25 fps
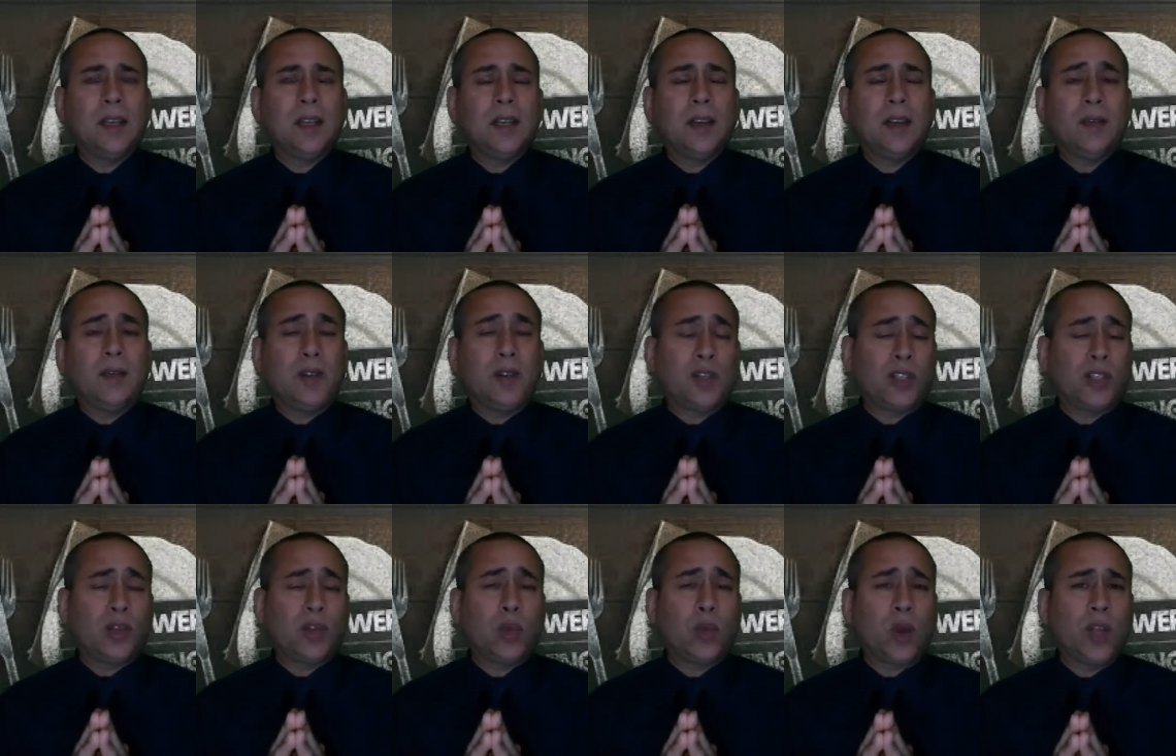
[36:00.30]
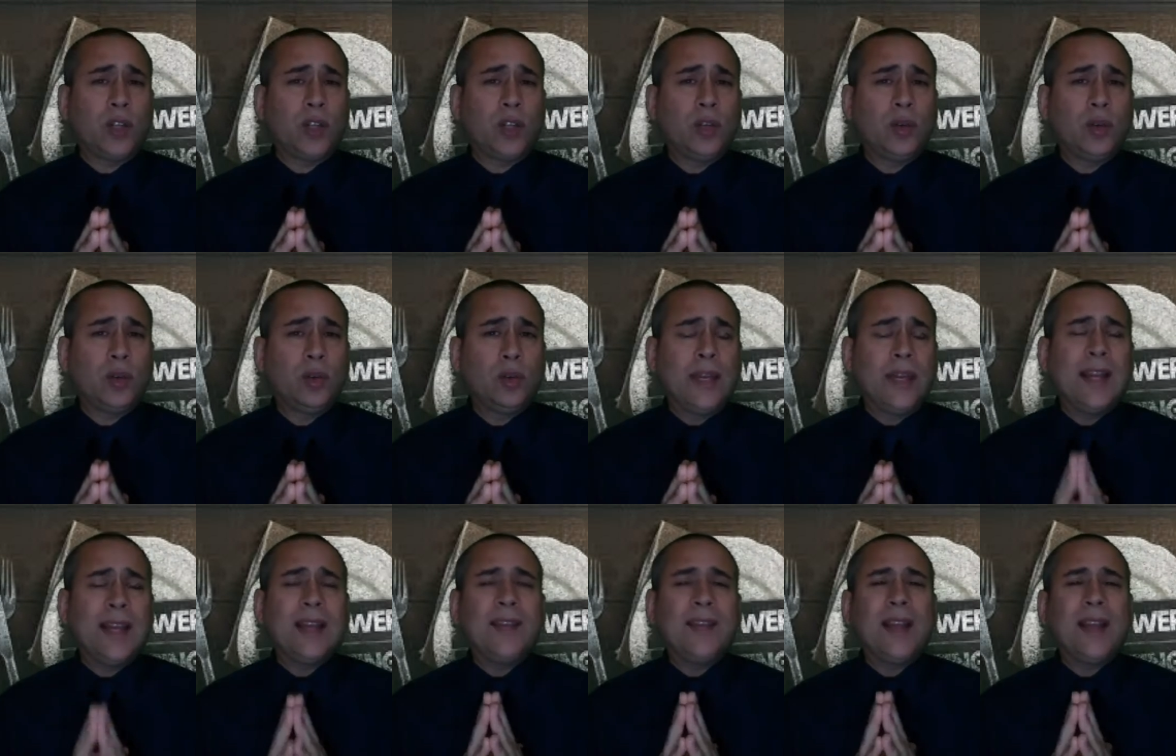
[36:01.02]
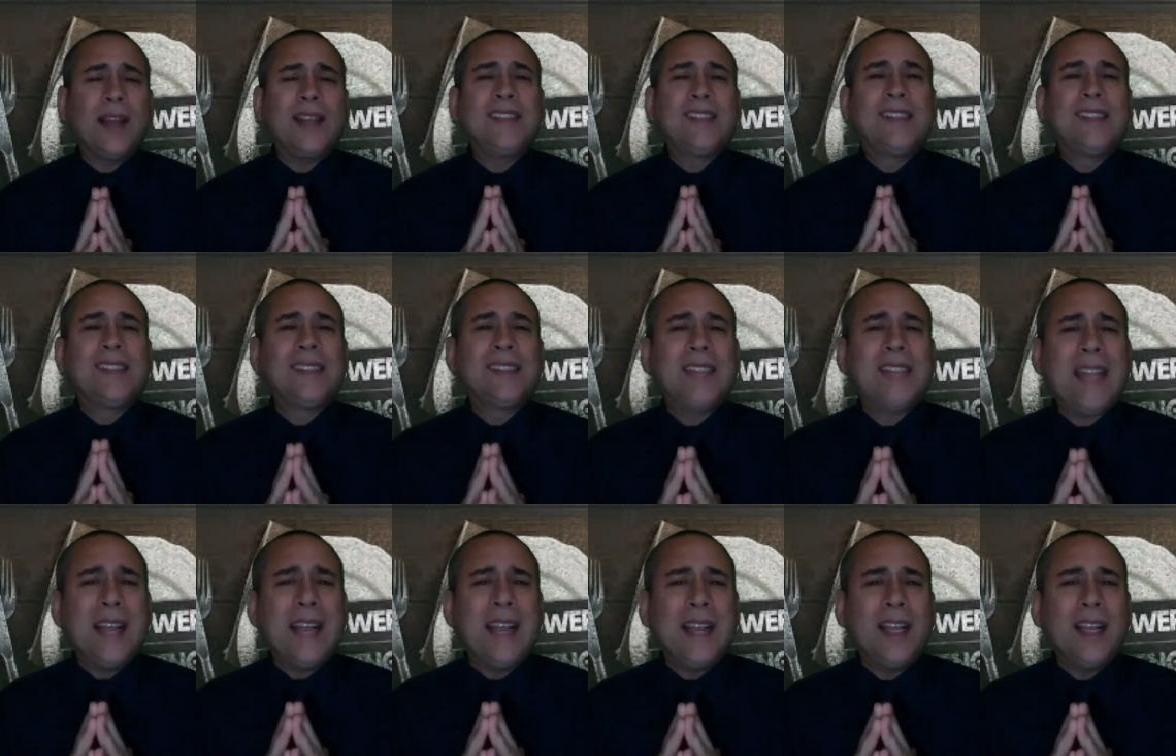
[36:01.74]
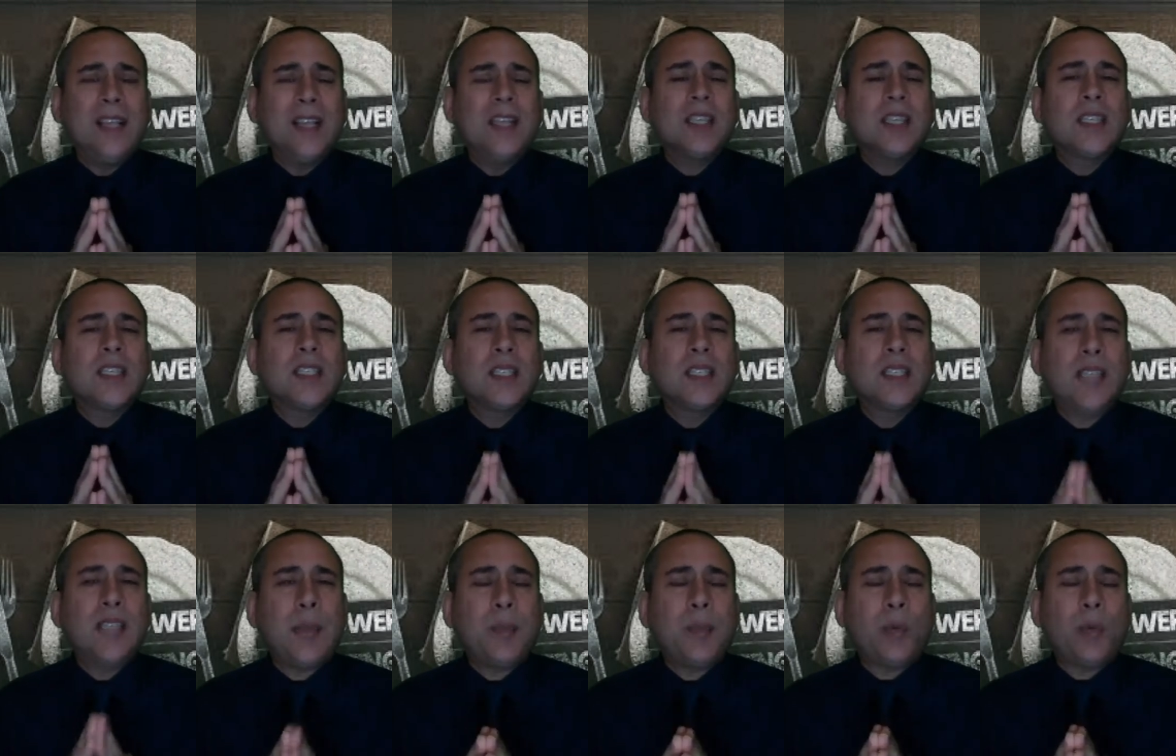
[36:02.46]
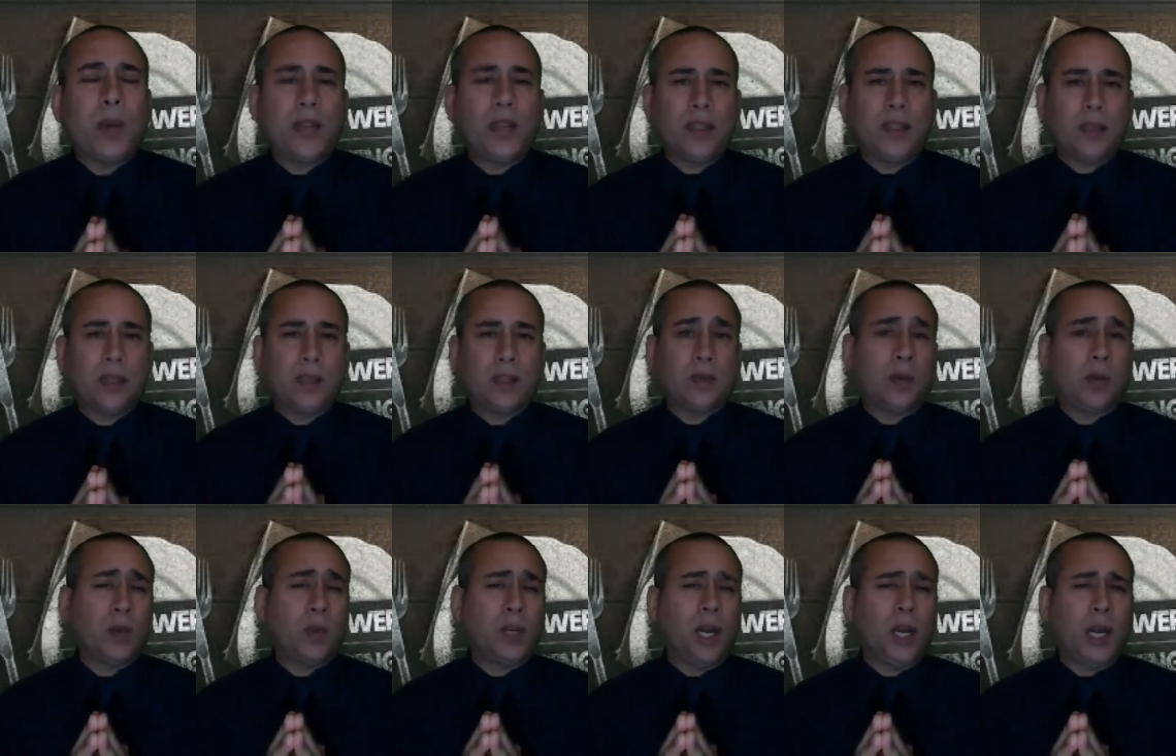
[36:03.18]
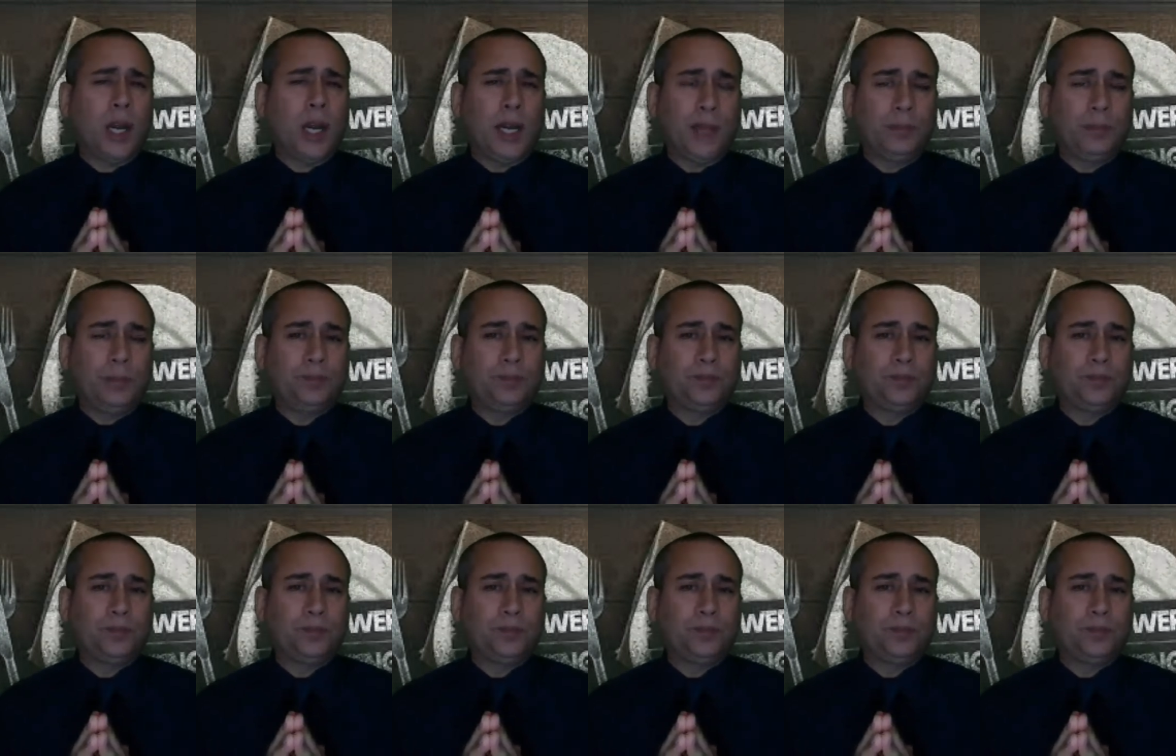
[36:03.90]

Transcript: verses 1 and 2, that sin separates us from God.